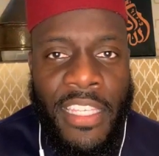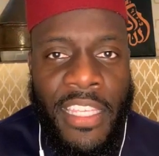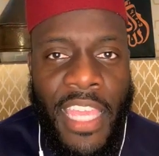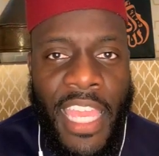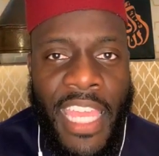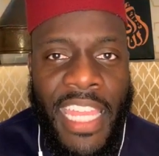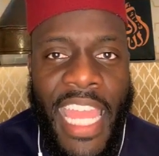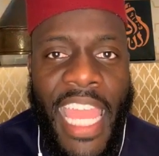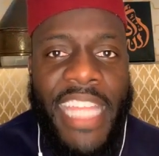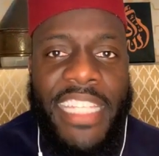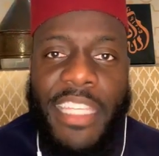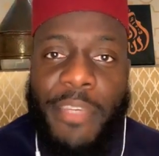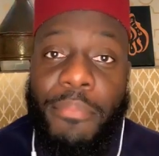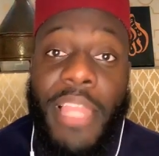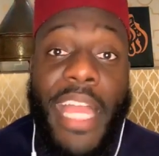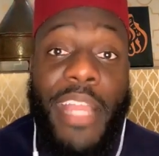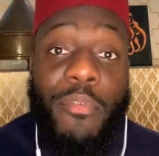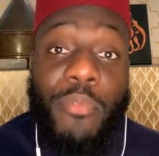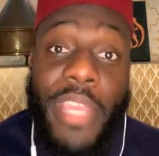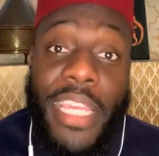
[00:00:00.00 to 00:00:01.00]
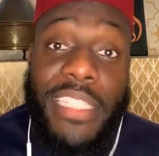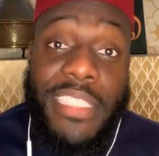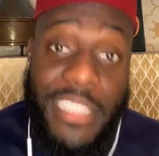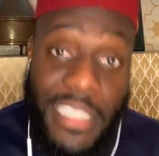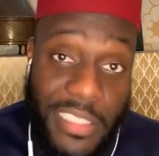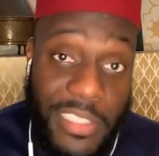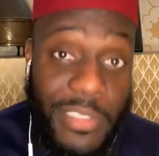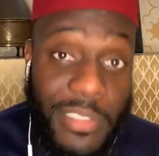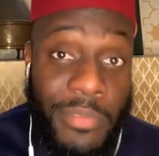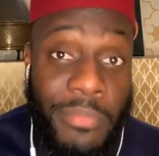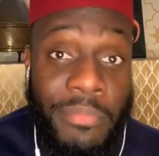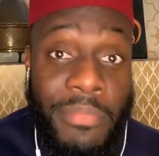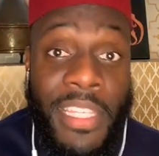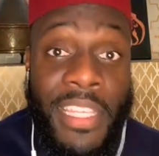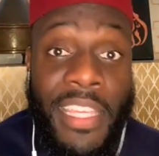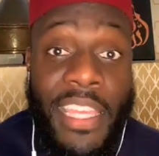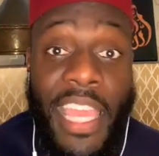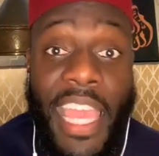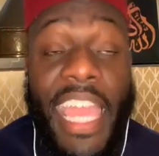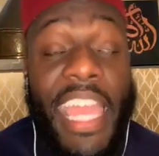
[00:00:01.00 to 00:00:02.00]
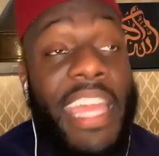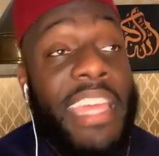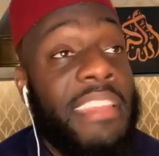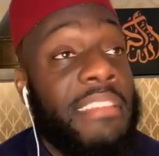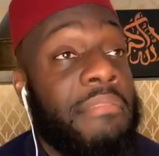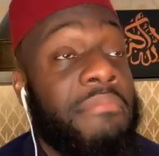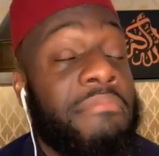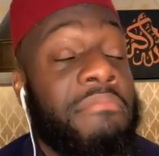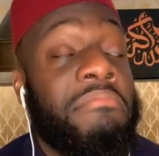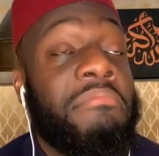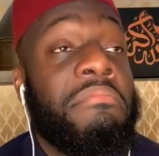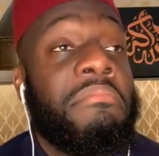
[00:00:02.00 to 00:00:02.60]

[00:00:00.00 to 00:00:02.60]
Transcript: and anti-Black racism and